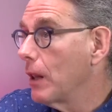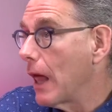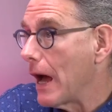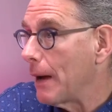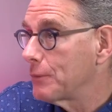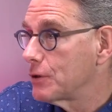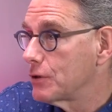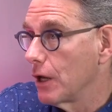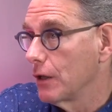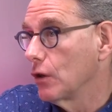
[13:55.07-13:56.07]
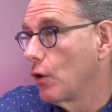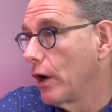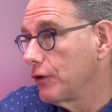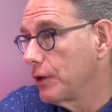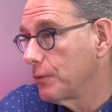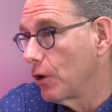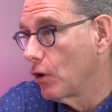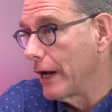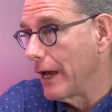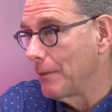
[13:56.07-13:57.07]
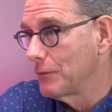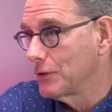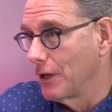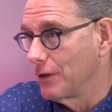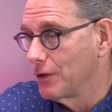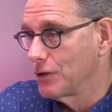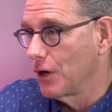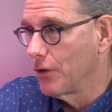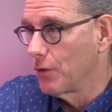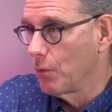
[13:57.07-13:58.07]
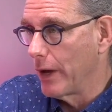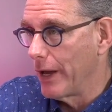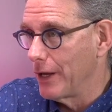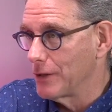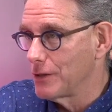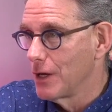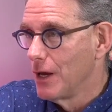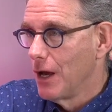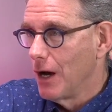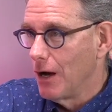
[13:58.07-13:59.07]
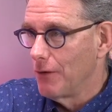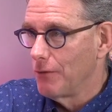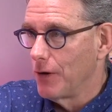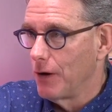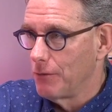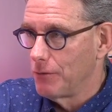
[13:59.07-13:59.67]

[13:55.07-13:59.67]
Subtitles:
apps and loyalty programs and just other ways of